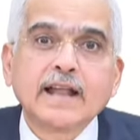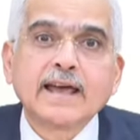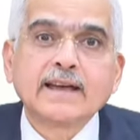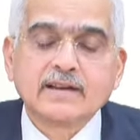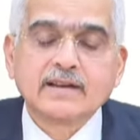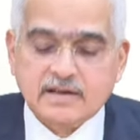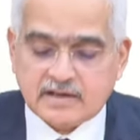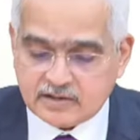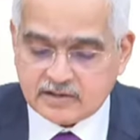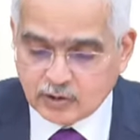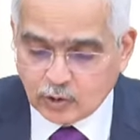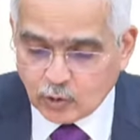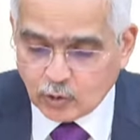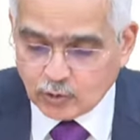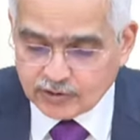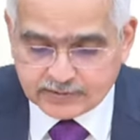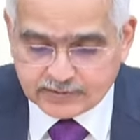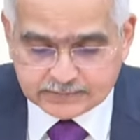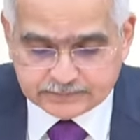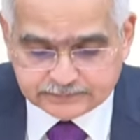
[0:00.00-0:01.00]
lakh
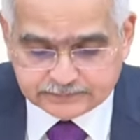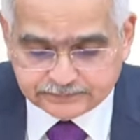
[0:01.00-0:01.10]
crore.